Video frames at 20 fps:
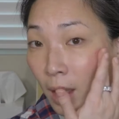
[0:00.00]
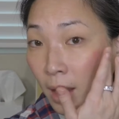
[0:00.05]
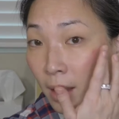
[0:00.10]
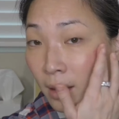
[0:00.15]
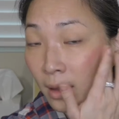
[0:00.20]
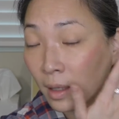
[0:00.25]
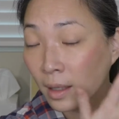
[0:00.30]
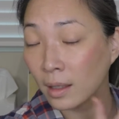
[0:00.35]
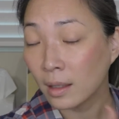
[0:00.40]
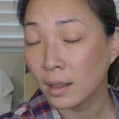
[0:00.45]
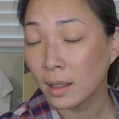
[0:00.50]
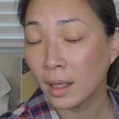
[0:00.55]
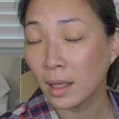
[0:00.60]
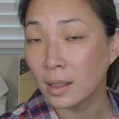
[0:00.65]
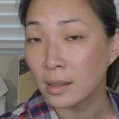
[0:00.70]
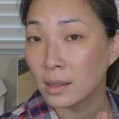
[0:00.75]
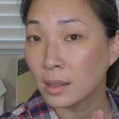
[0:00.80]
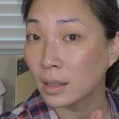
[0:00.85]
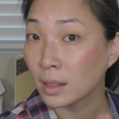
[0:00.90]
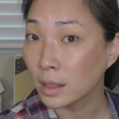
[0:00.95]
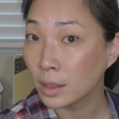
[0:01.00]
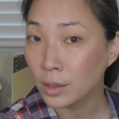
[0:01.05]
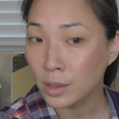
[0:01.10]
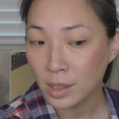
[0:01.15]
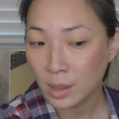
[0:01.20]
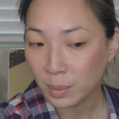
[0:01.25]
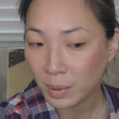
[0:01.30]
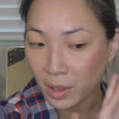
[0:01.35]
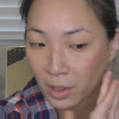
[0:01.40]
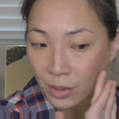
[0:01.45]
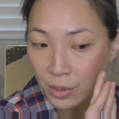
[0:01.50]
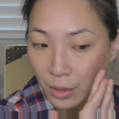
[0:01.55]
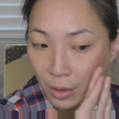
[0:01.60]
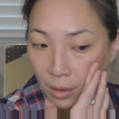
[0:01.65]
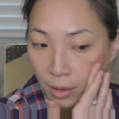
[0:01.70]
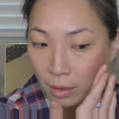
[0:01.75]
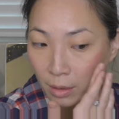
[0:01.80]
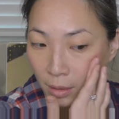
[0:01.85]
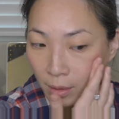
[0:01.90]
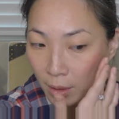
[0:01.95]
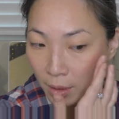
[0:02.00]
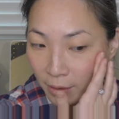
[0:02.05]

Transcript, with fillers: And then as a guilty pleasure,